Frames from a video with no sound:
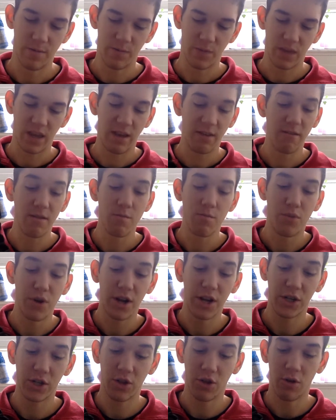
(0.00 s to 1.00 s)
give
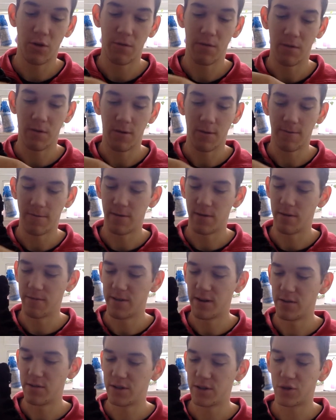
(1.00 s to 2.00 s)
impression of a
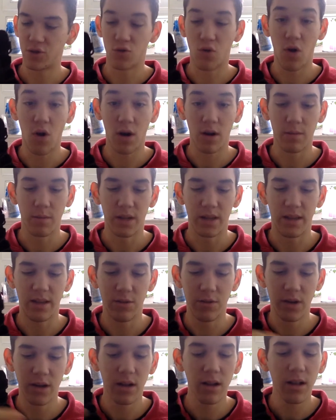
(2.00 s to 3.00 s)
very strong
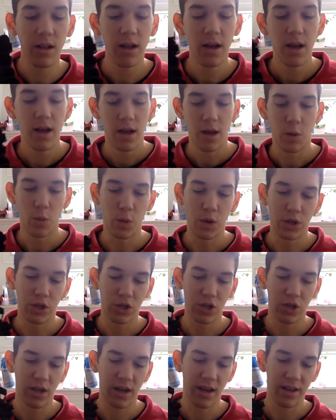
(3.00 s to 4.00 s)
material
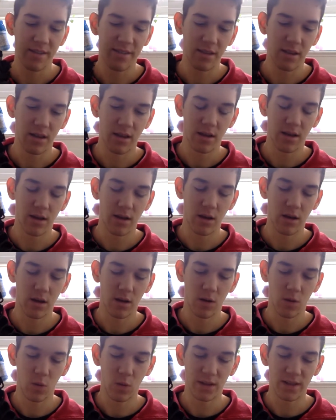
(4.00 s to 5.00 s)
which can
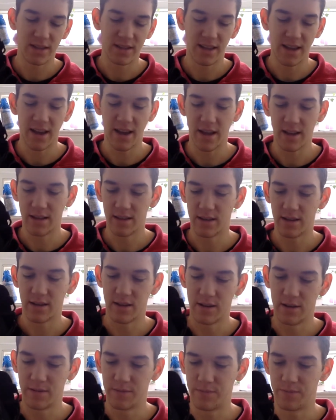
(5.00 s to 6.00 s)
withstand
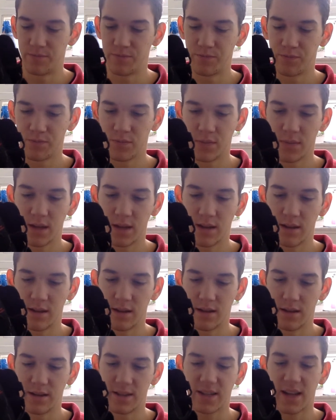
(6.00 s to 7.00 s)

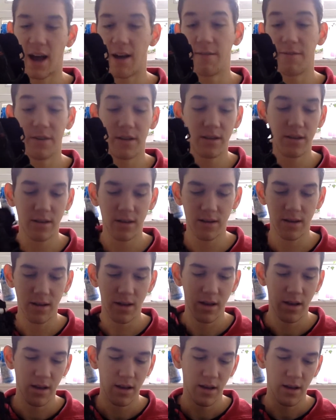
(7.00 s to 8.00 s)
scuffing
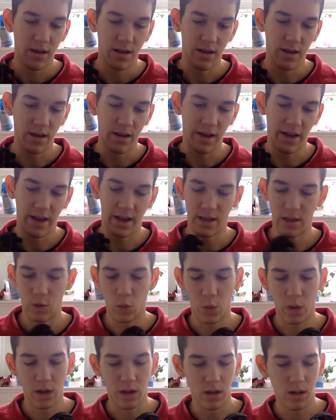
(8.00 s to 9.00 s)
and
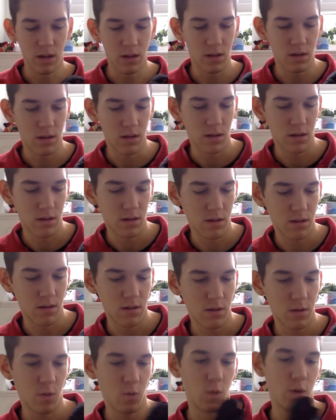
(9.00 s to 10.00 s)

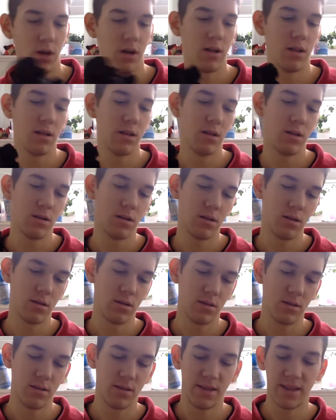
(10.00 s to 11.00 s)

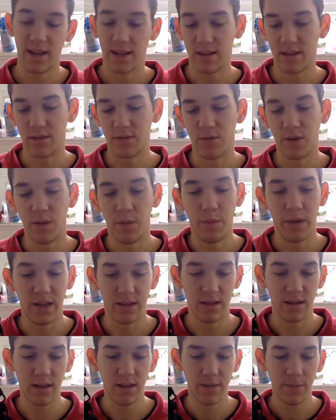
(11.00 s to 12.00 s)
will not rip
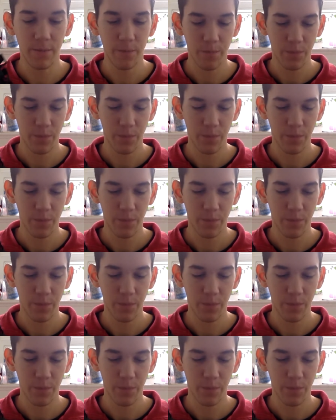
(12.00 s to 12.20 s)
easily.